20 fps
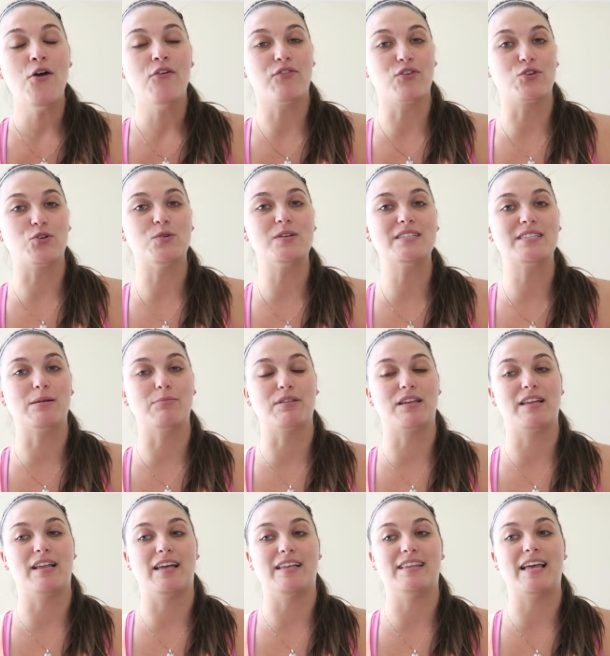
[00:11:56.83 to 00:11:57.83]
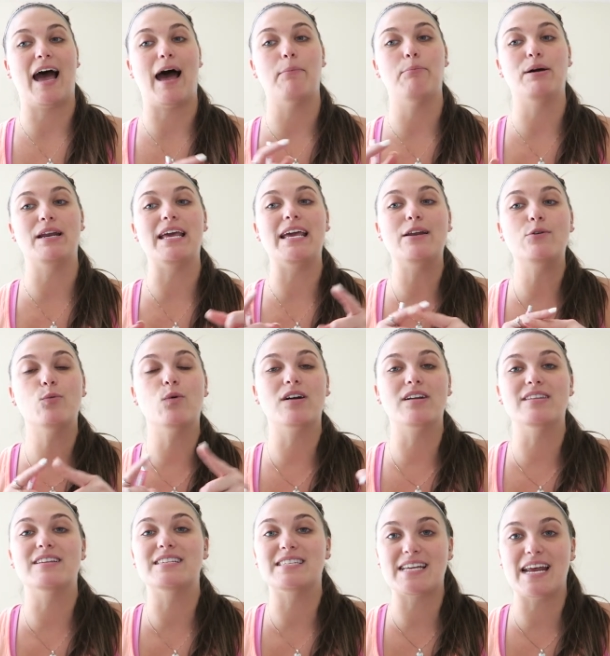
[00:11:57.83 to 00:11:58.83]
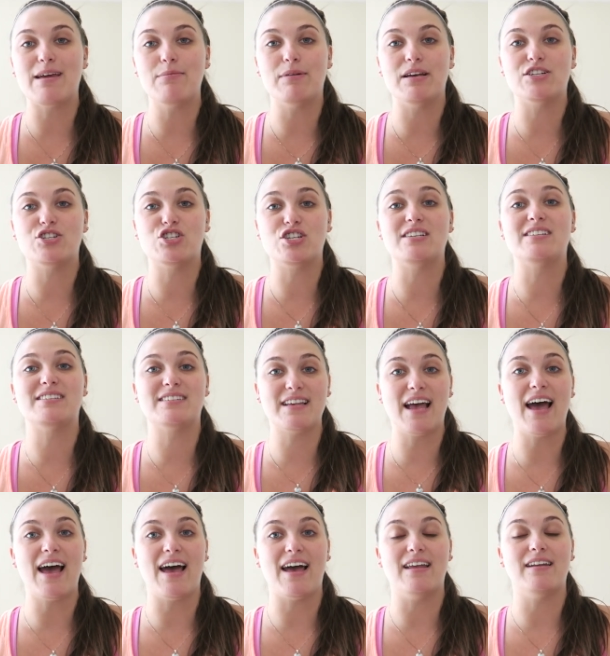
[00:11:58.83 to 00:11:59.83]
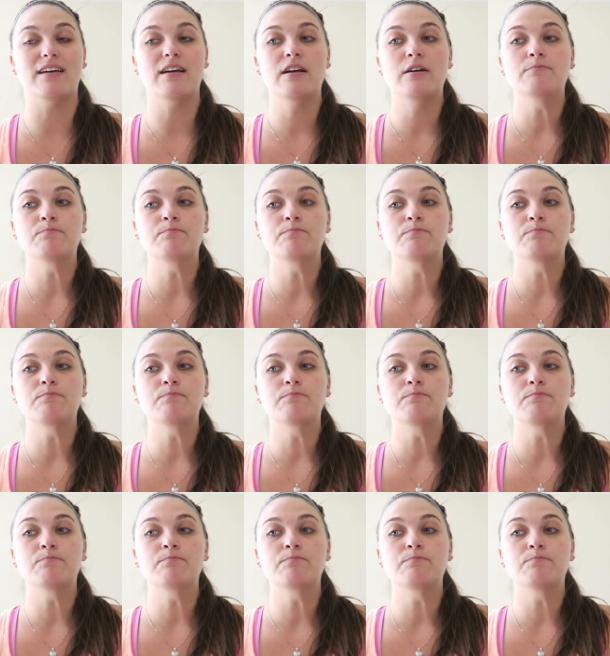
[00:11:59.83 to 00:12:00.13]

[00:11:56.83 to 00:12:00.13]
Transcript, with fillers: for doing something like that, but in one of the statements she said,